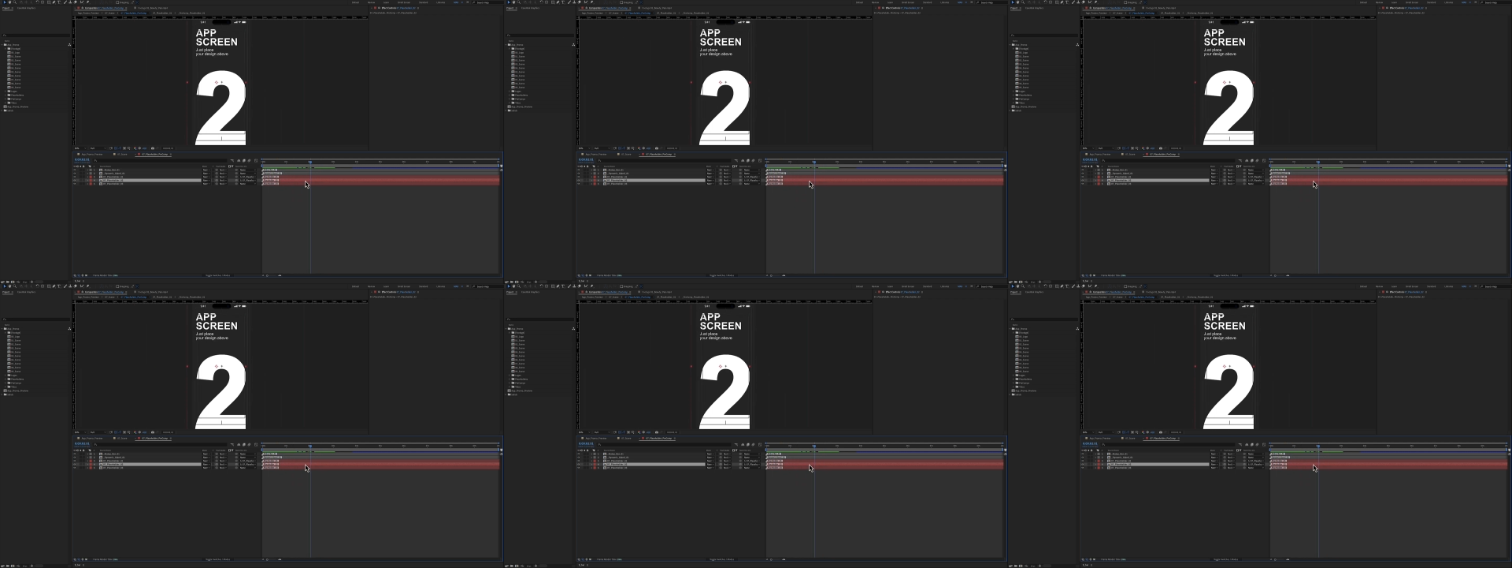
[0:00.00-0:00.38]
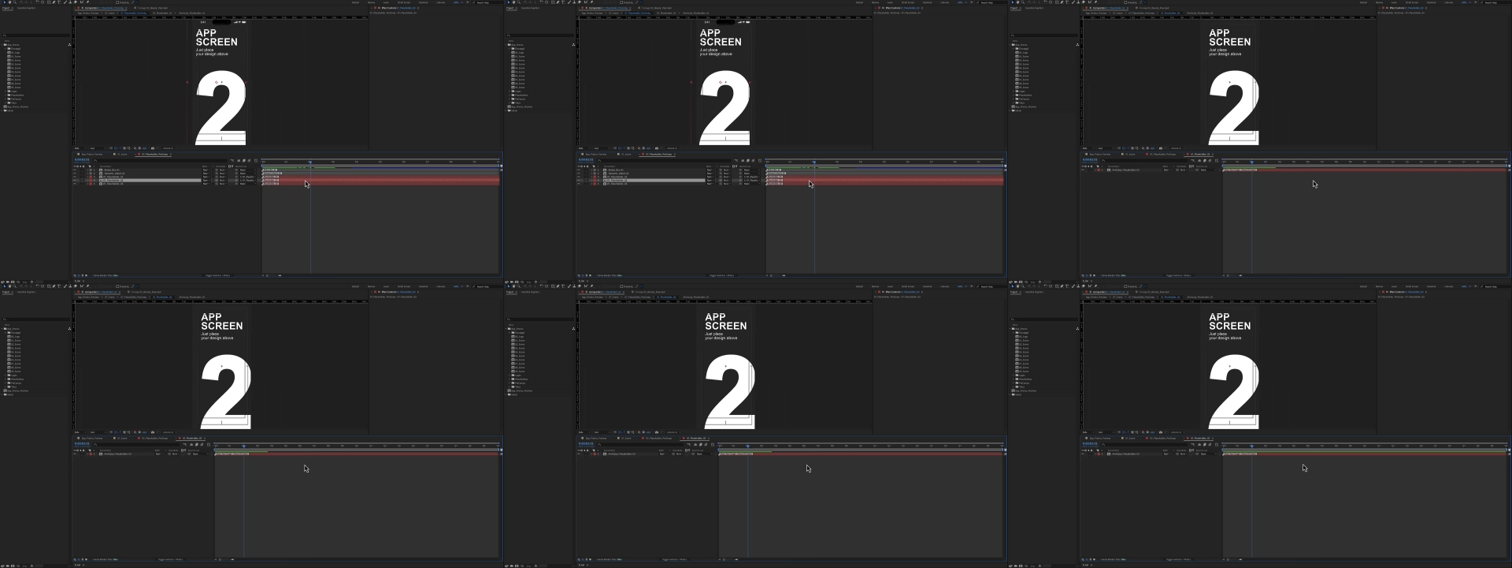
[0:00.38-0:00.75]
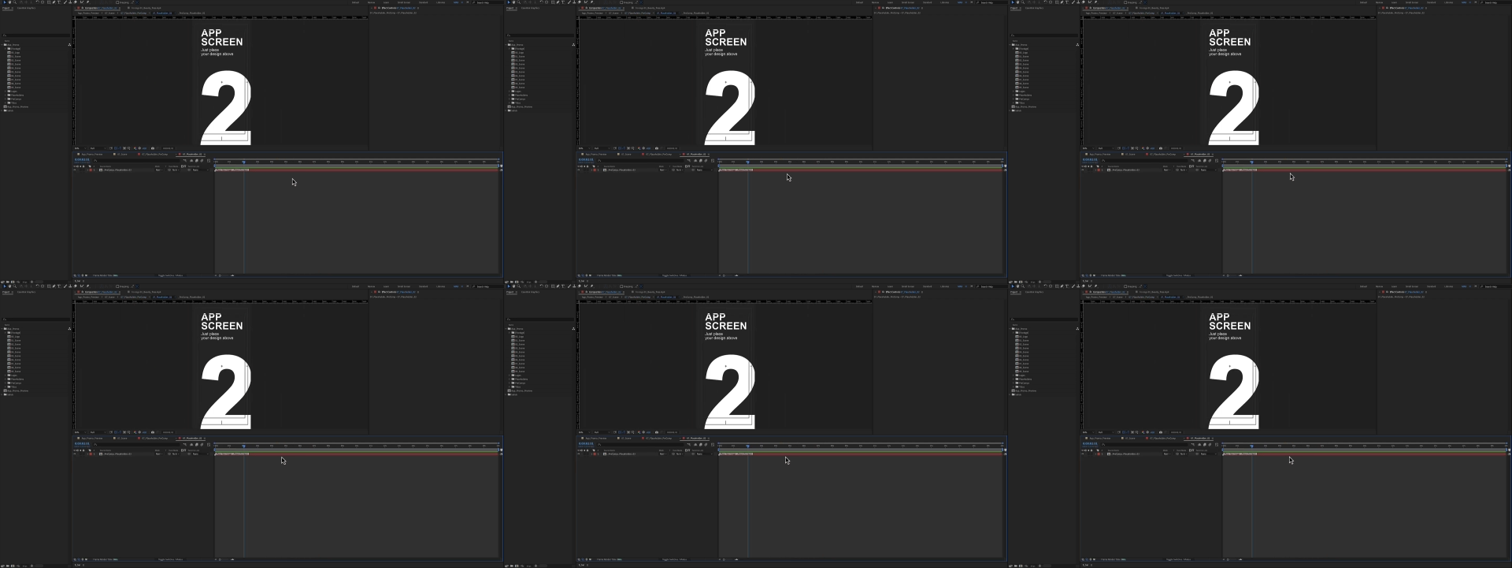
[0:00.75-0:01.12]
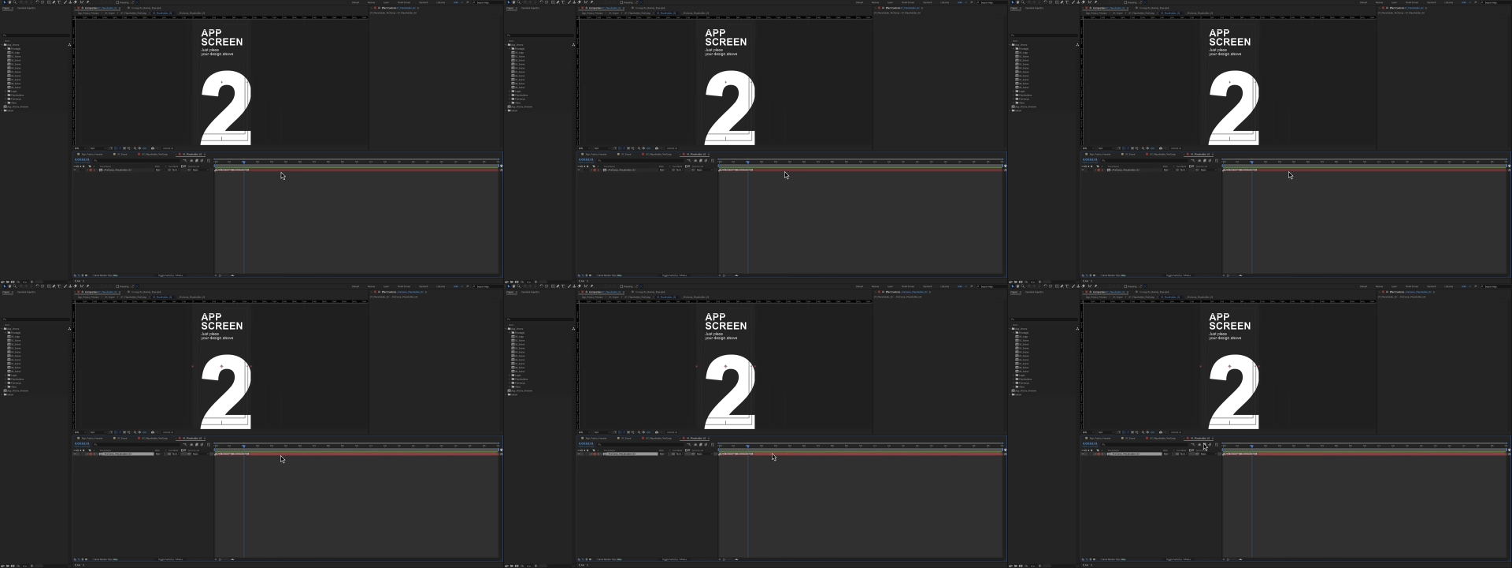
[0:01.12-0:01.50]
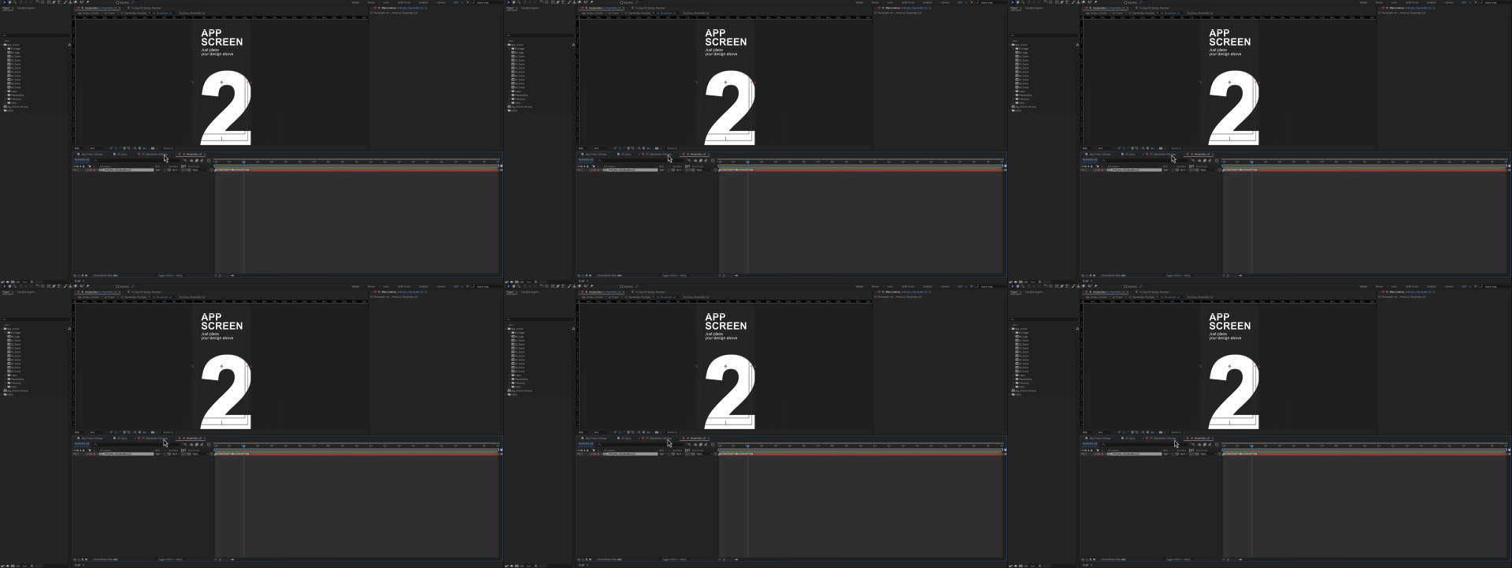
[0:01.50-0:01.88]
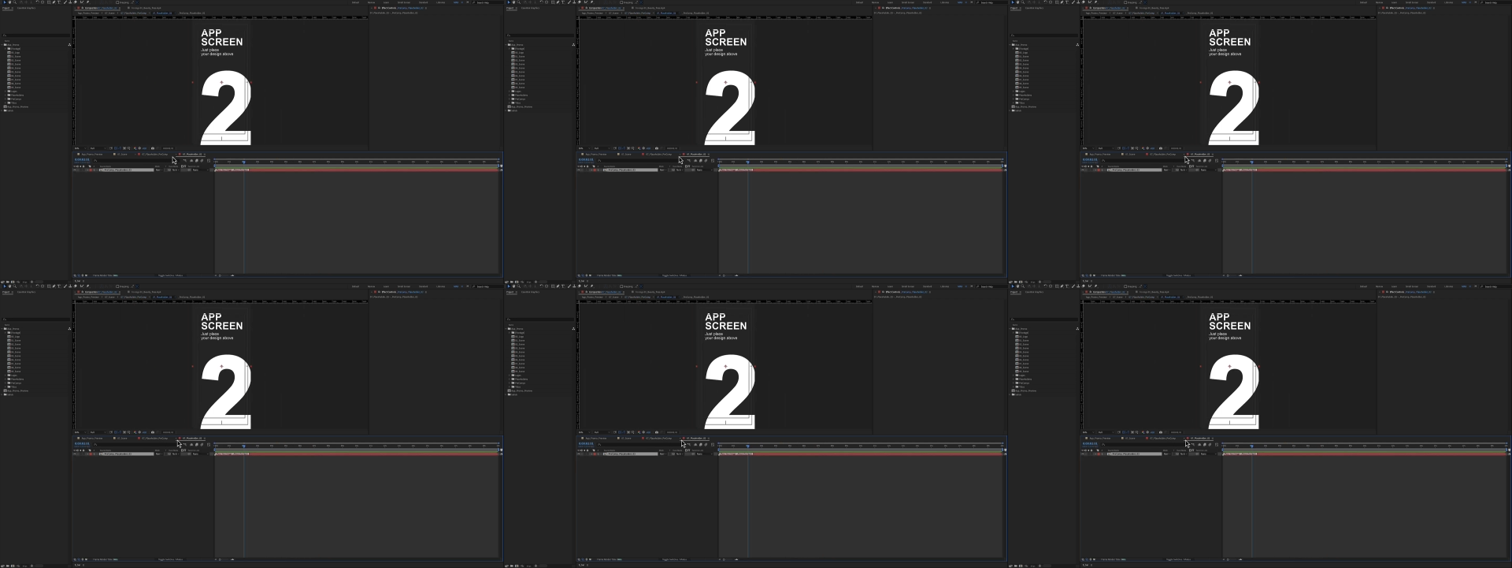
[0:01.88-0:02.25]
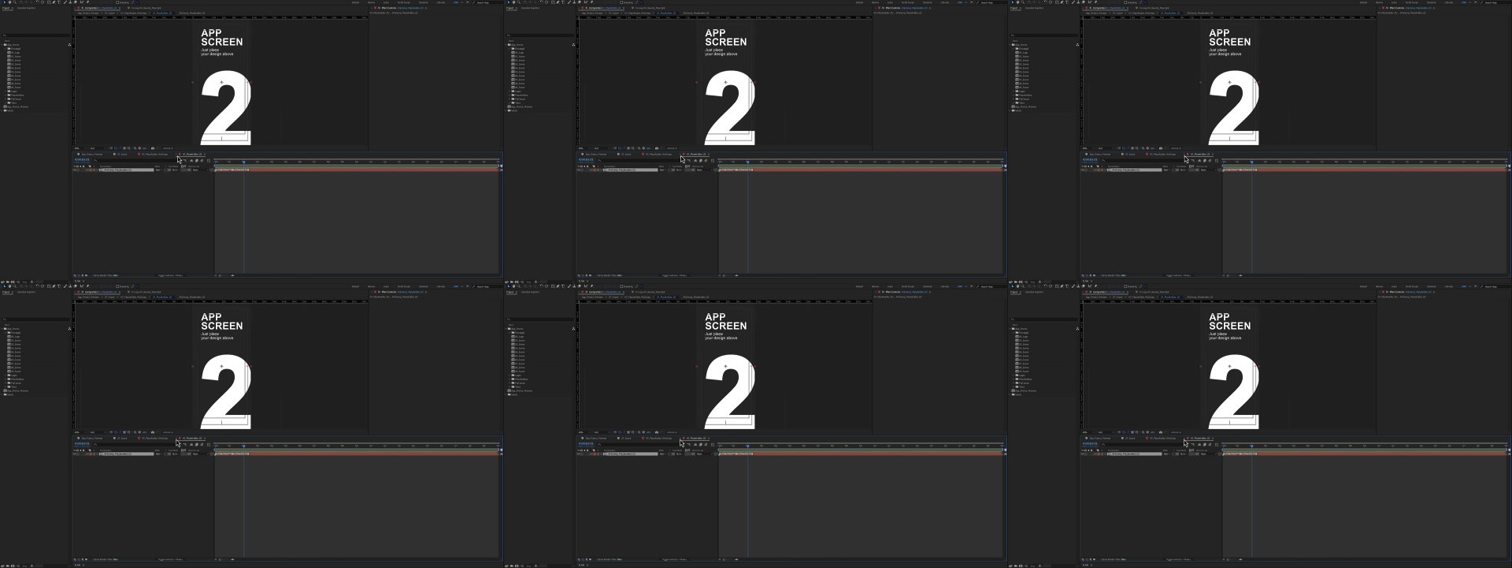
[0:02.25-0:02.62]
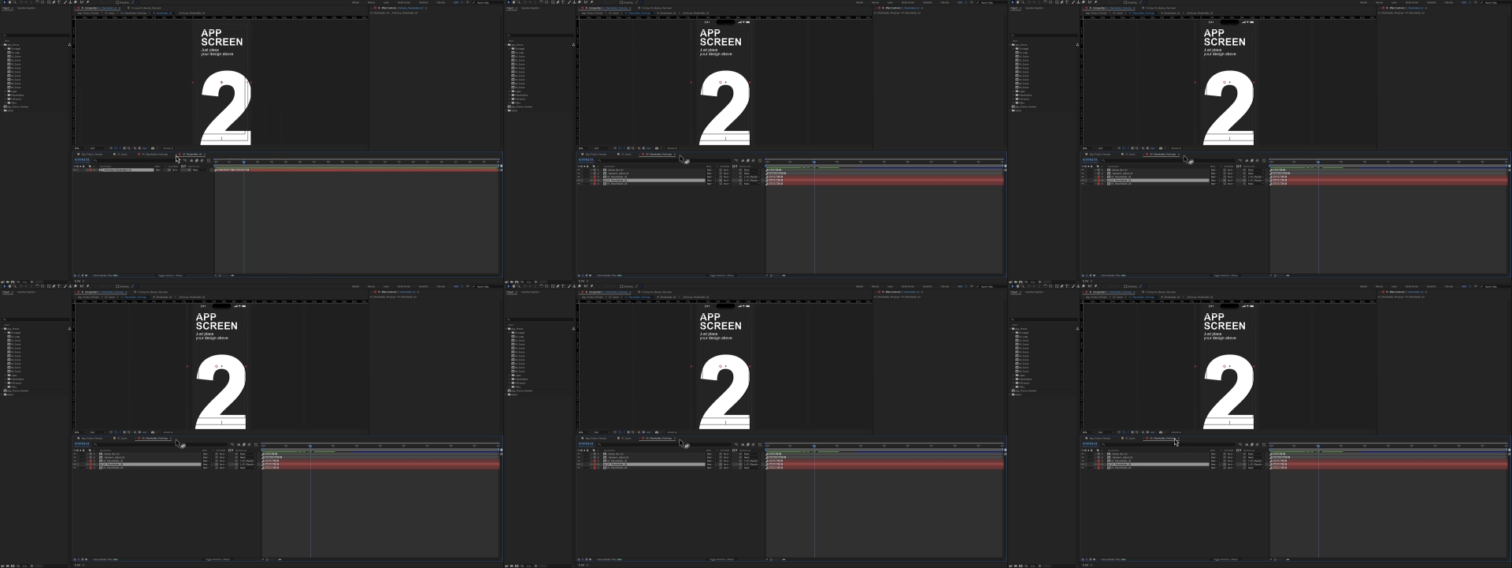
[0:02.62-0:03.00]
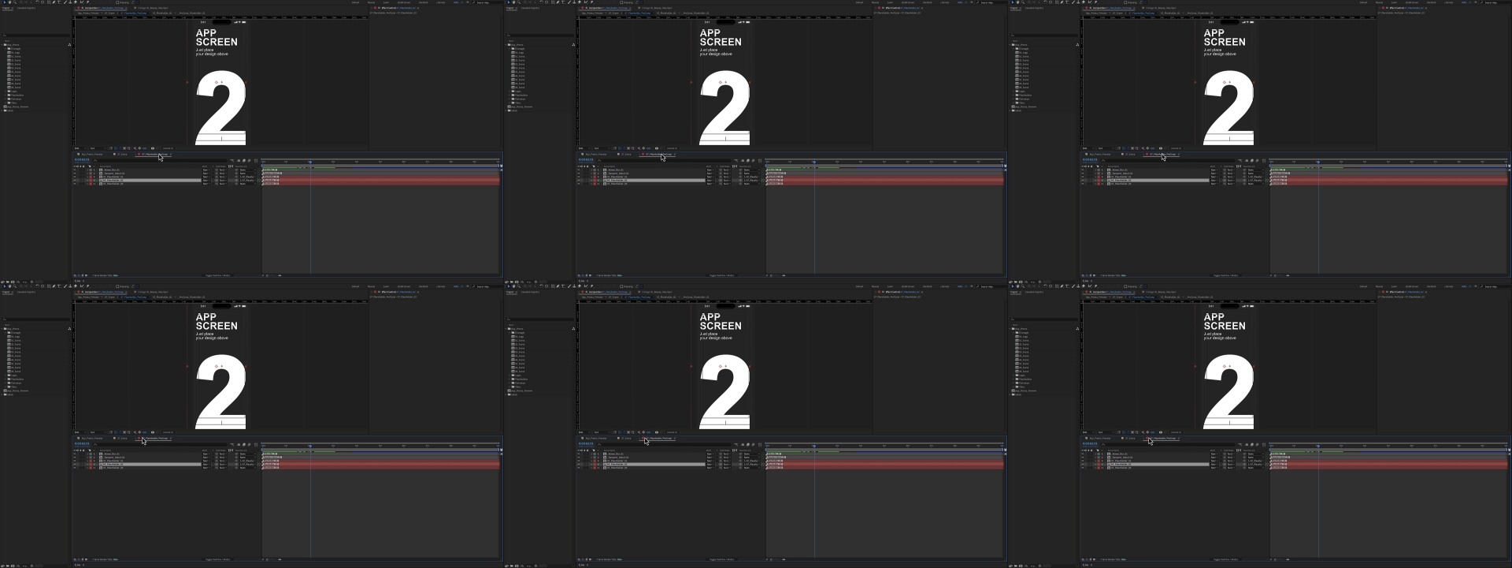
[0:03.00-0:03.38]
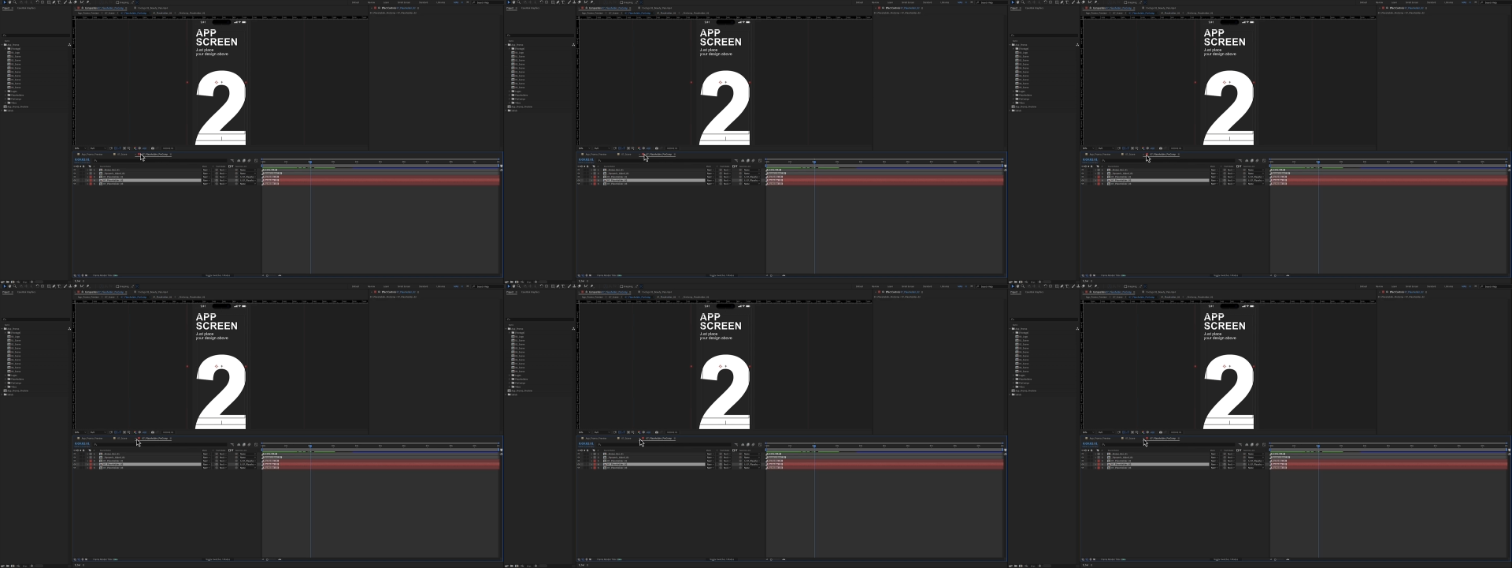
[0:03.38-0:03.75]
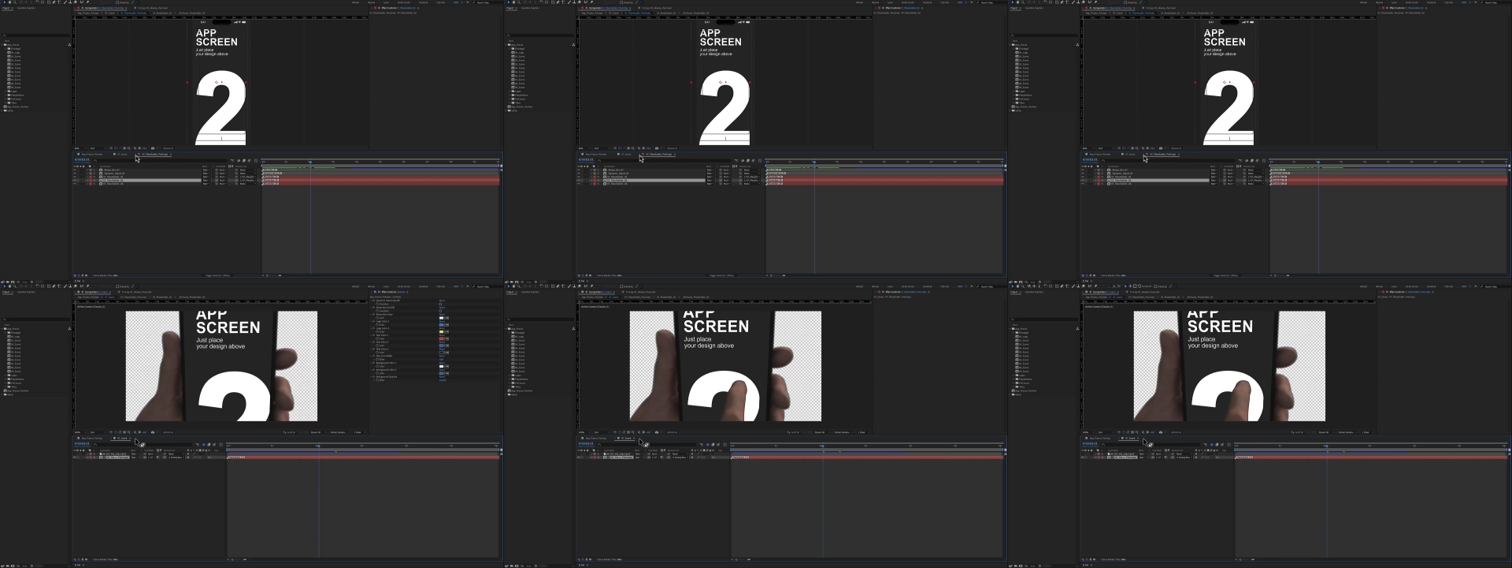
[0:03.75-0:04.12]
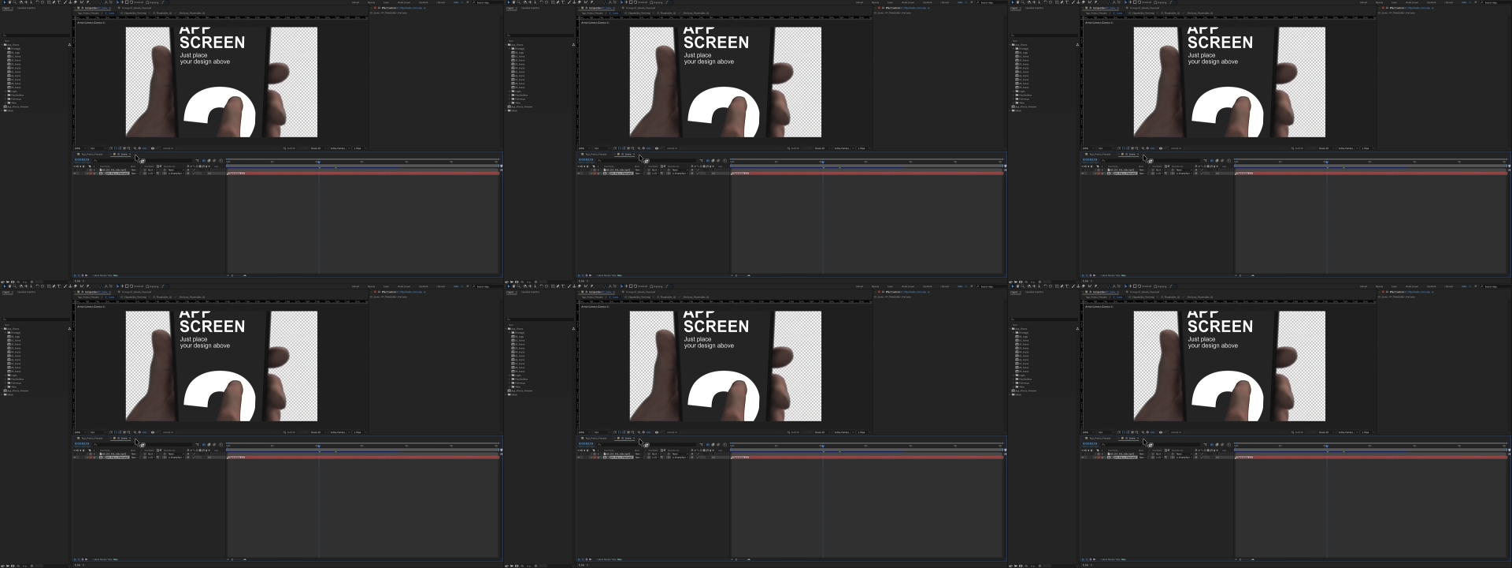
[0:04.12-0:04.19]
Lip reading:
(no speaker visible)